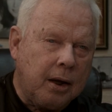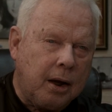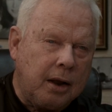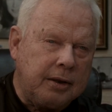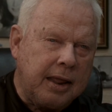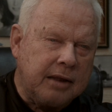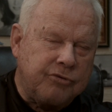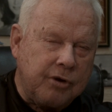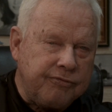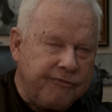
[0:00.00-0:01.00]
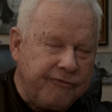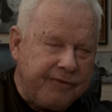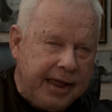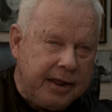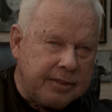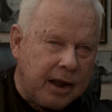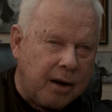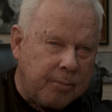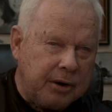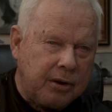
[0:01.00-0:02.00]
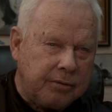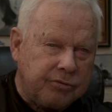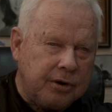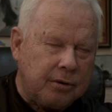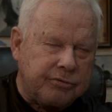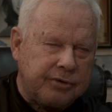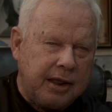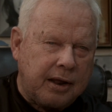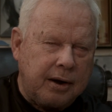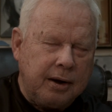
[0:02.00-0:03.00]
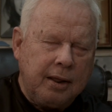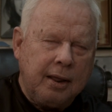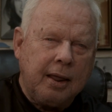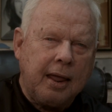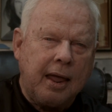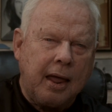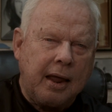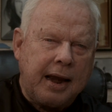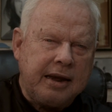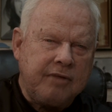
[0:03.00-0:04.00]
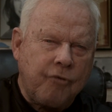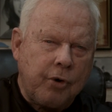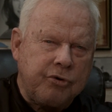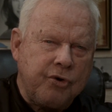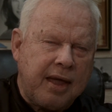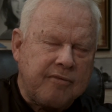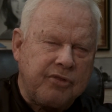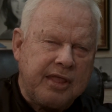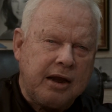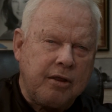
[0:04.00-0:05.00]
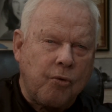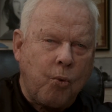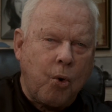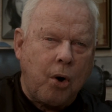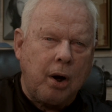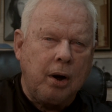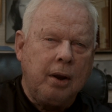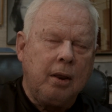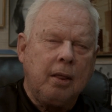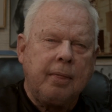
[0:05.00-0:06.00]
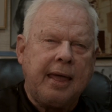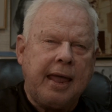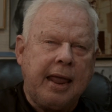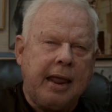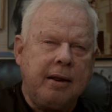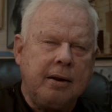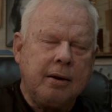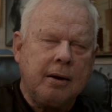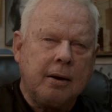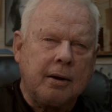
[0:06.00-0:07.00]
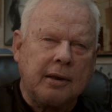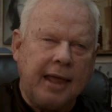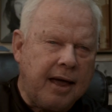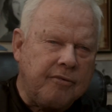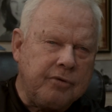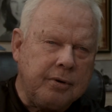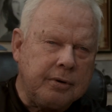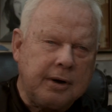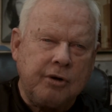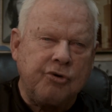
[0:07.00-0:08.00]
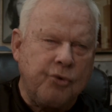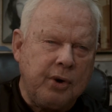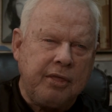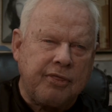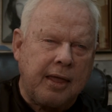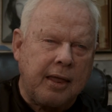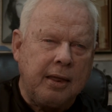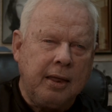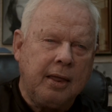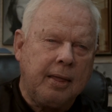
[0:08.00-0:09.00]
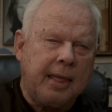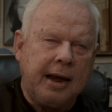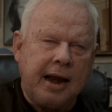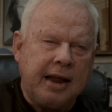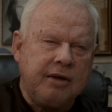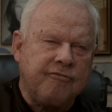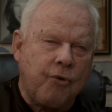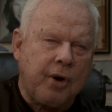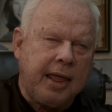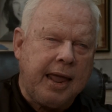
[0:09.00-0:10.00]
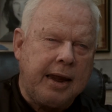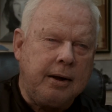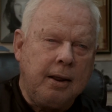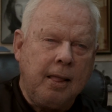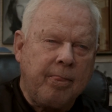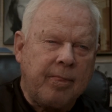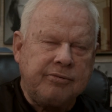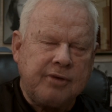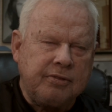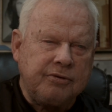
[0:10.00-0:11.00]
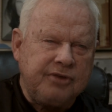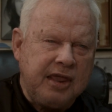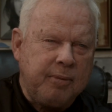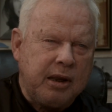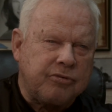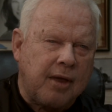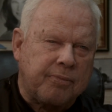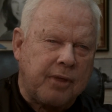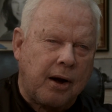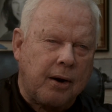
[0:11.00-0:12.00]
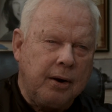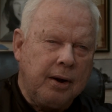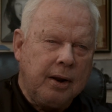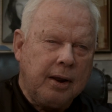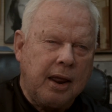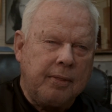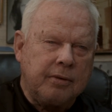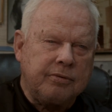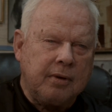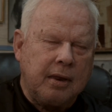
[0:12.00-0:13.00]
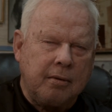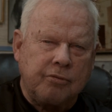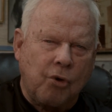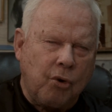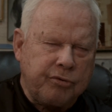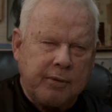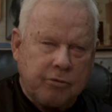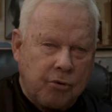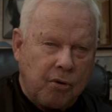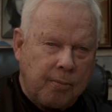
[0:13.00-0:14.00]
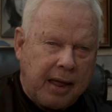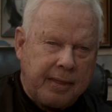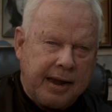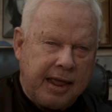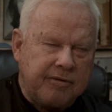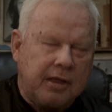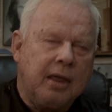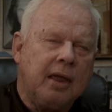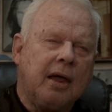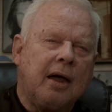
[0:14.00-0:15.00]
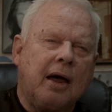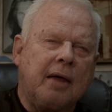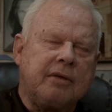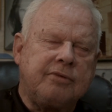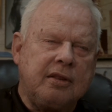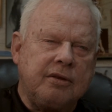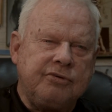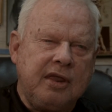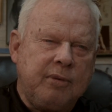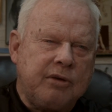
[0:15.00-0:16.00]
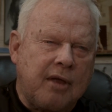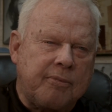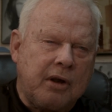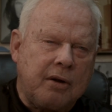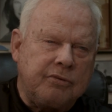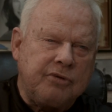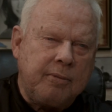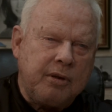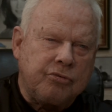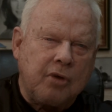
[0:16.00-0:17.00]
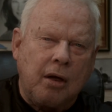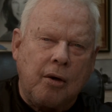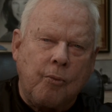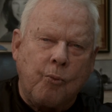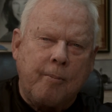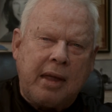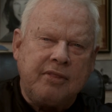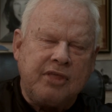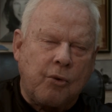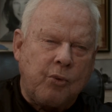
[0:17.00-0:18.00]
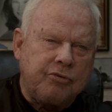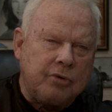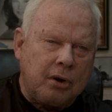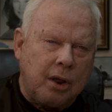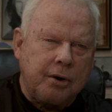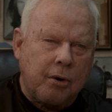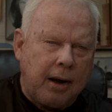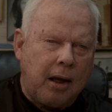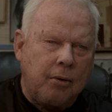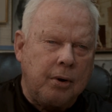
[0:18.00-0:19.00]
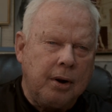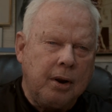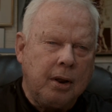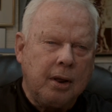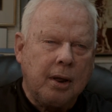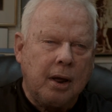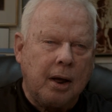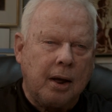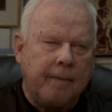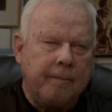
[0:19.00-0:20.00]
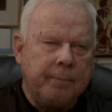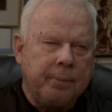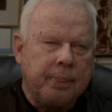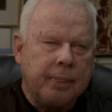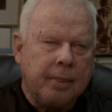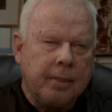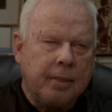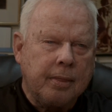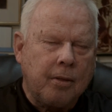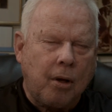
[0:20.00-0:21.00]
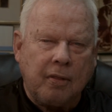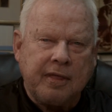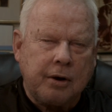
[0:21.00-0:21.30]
it's just faint there, but you can still see it. In 1942, after the end of the war, they left, didn't do anything. Then in 1948, they sent the Seabees up there, and it's always been controlled by the Navy. They sent the Seabees up there, and the Seabees made the original underground, all the